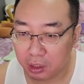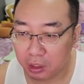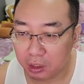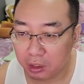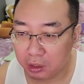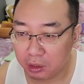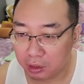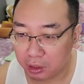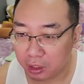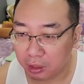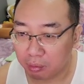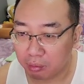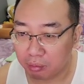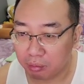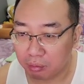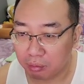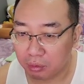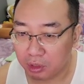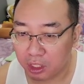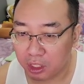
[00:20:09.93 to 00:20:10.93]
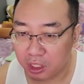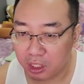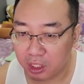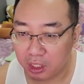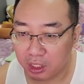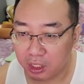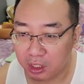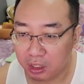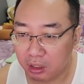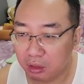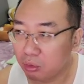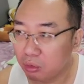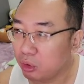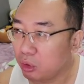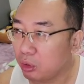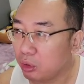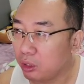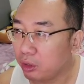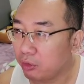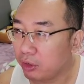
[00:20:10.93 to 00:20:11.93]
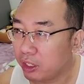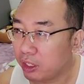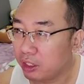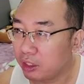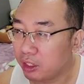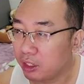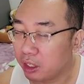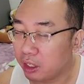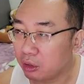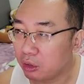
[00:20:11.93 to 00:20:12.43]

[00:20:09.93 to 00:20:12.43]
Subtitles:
Yep. We don't have anything at